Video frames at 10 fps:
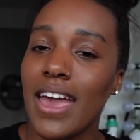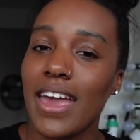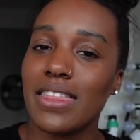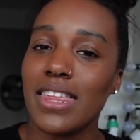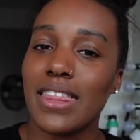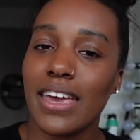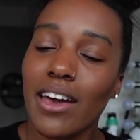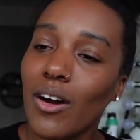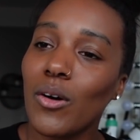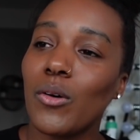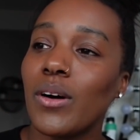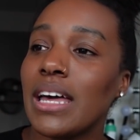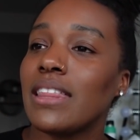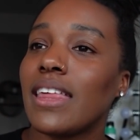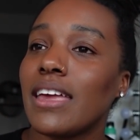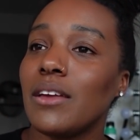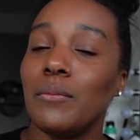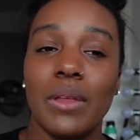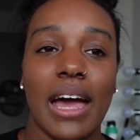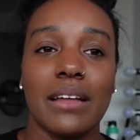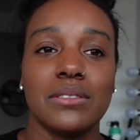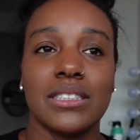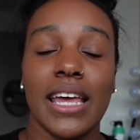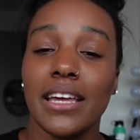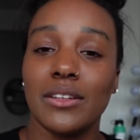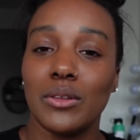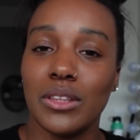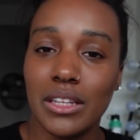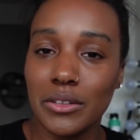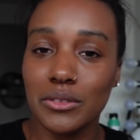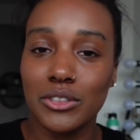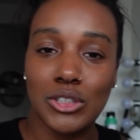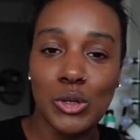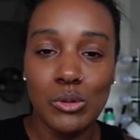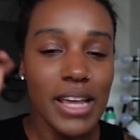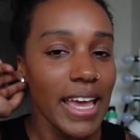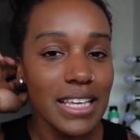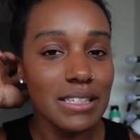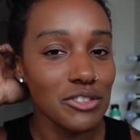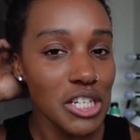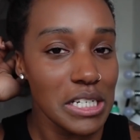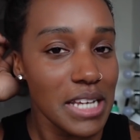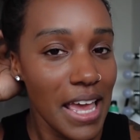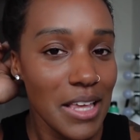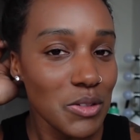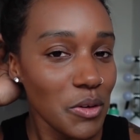And then they take their 2 days of cheat days,